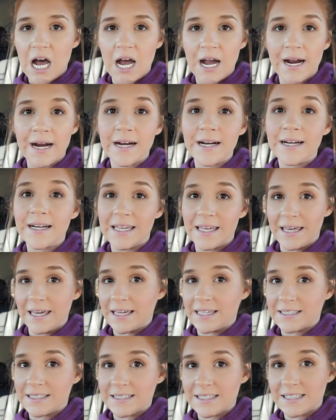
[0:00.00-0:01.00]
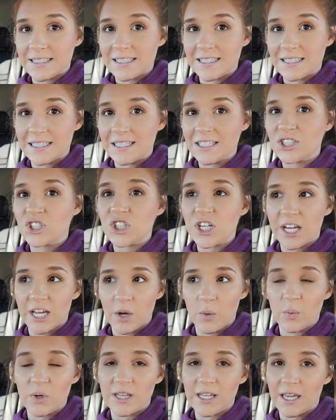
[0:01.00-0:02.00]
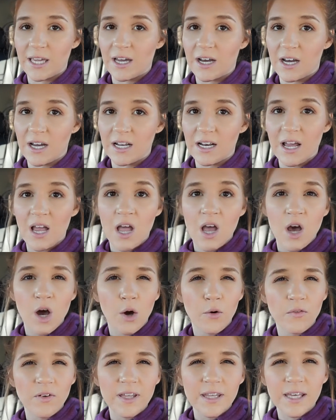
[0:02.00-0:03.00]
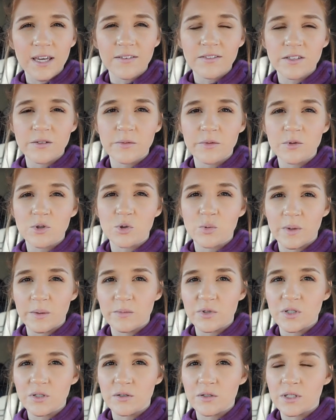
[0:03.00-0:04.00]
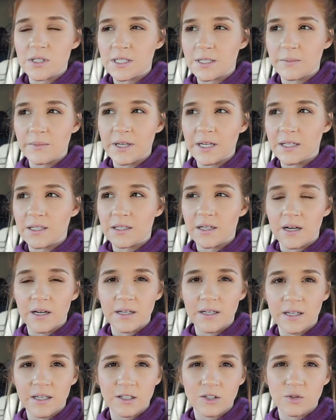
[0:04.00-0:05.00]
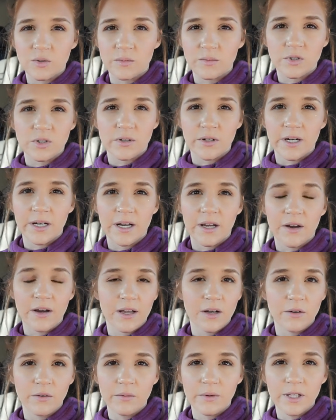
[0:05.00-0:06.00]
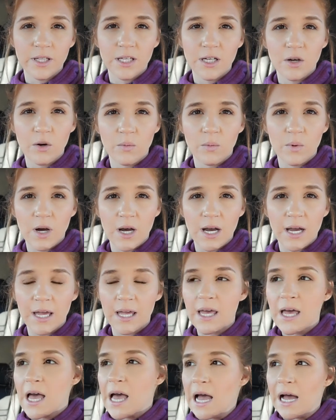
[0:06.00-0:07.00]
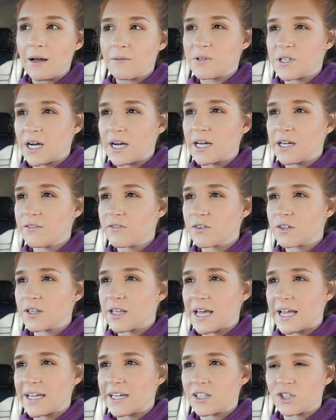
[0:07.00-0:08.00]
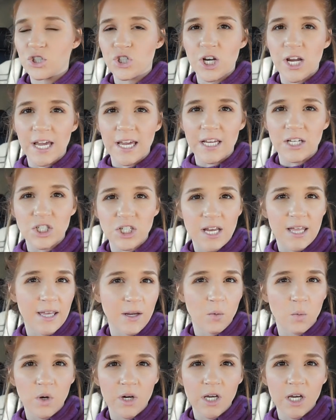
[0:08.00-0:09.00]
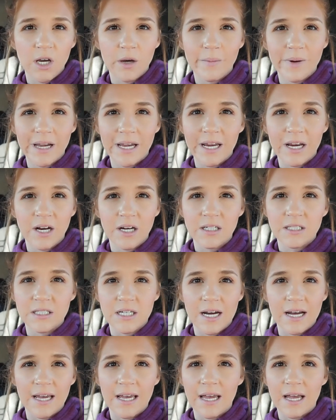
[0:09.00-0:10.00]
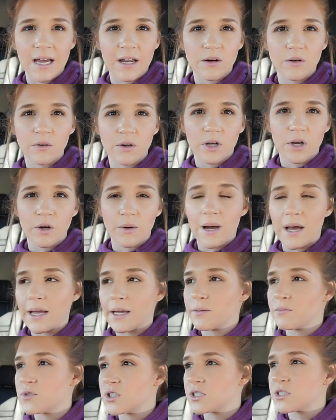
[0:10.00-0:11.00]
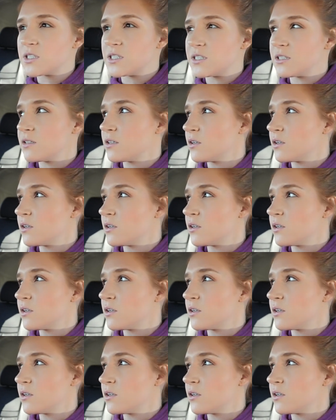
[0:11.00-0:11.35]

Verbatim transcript: Target, check out what they got. Hopefully they have some new swimsuits because I'm like dying to get a swimsuit right now. I don't really know why. I'm dying for like change. I like want to cut my hair and dye it. I don't know. I am just